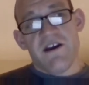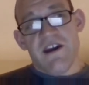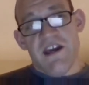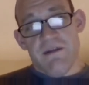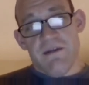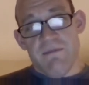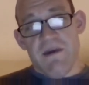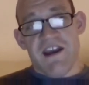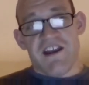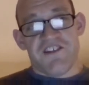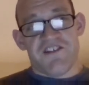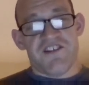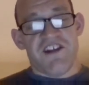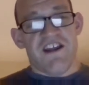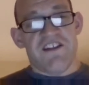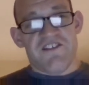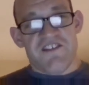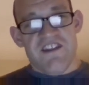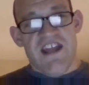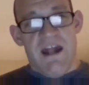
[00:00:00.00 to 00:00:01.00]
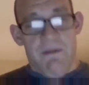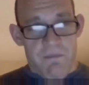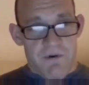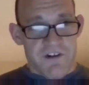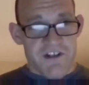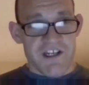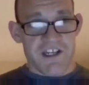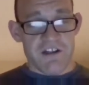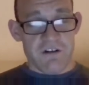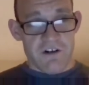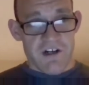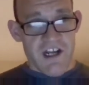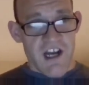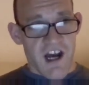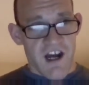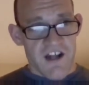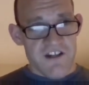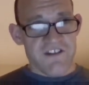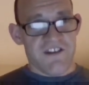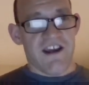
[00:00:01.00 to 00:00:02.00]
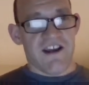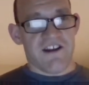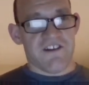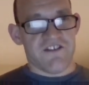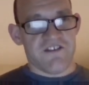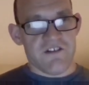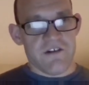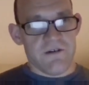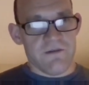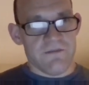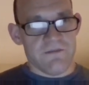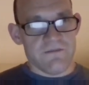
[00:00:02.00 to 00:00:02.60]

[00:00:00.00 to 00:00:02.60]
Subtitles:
it makes sense in that particular context.